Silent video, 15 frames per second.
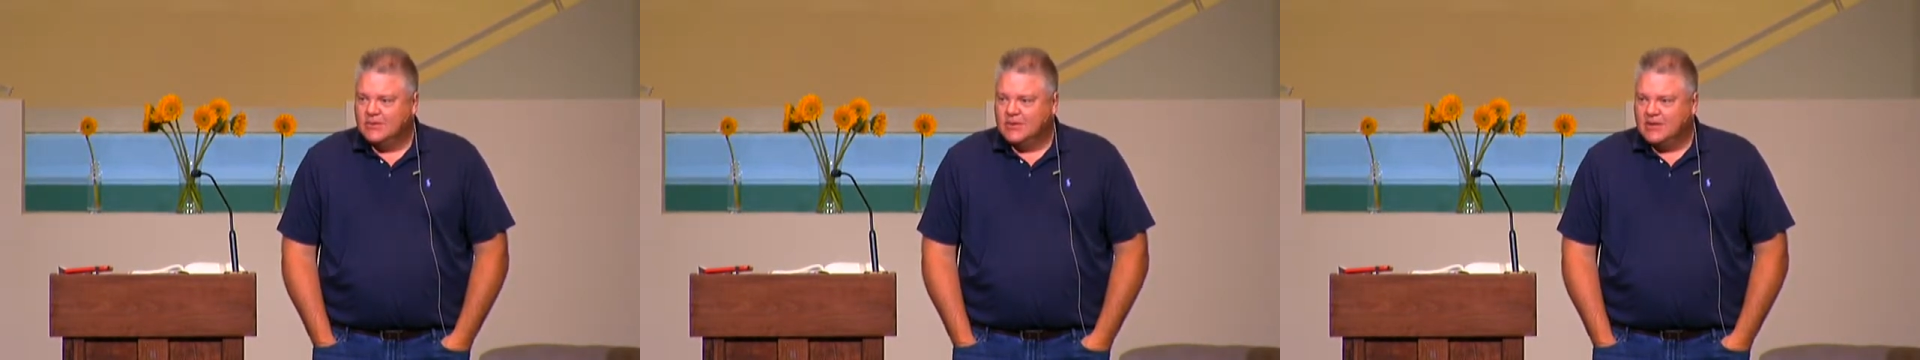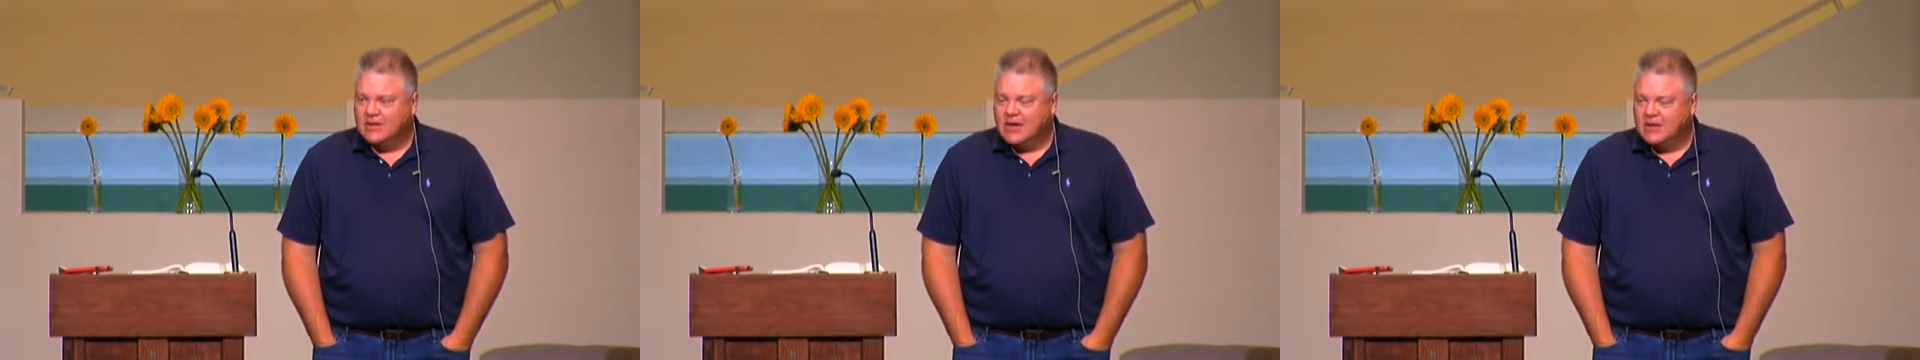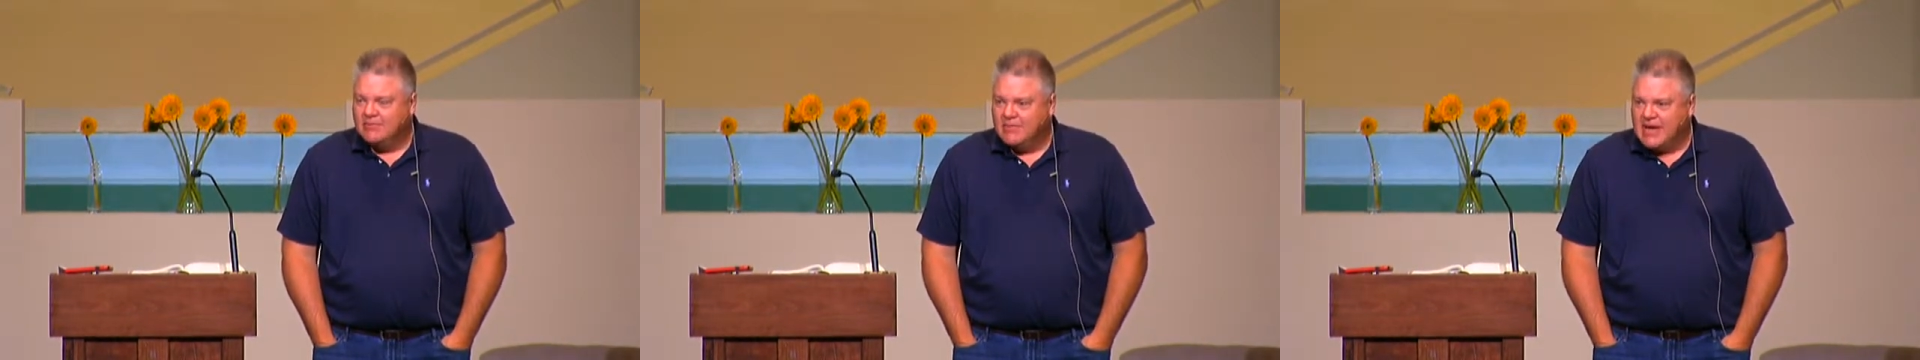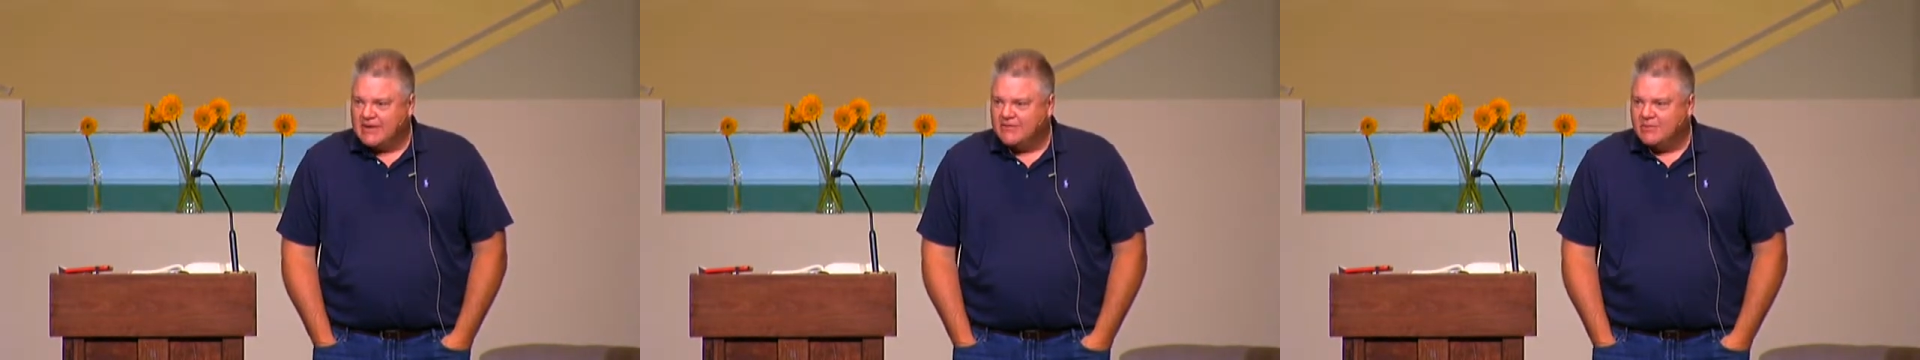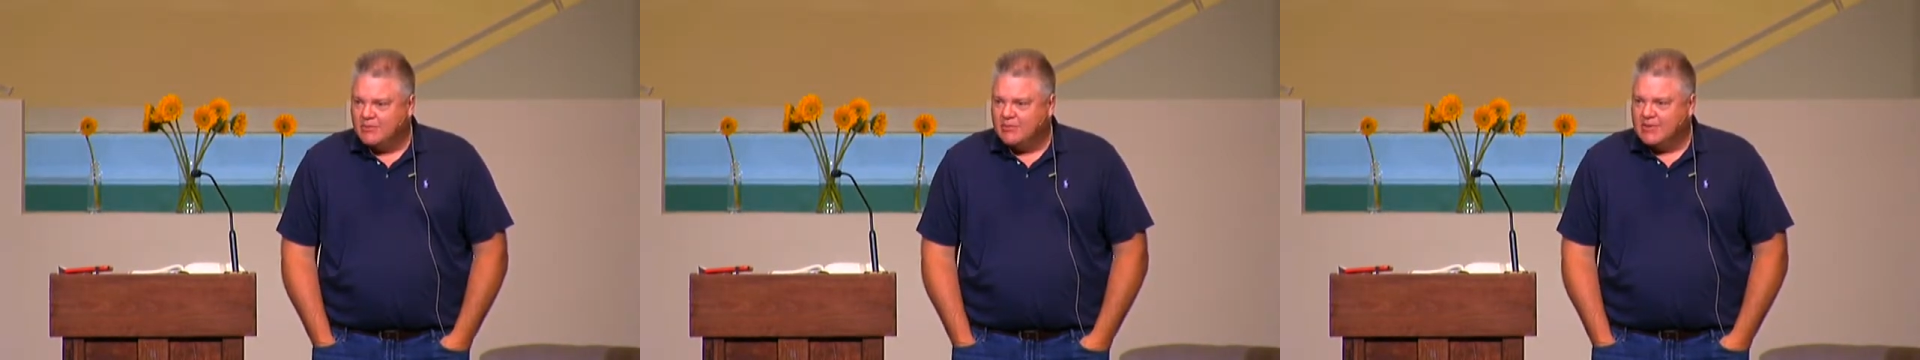gotten back from a
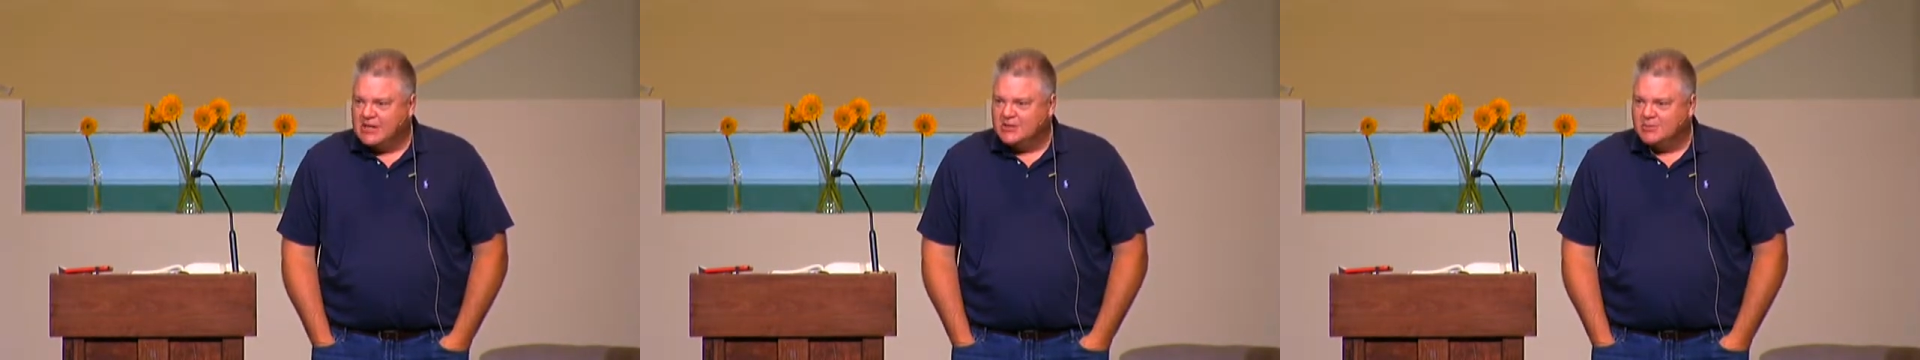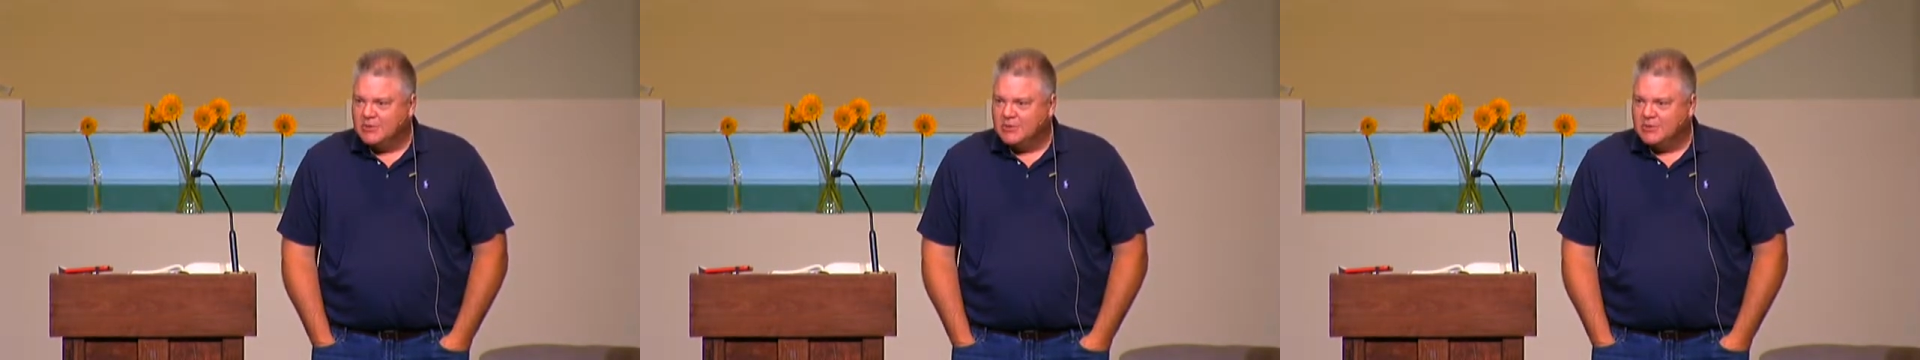baseball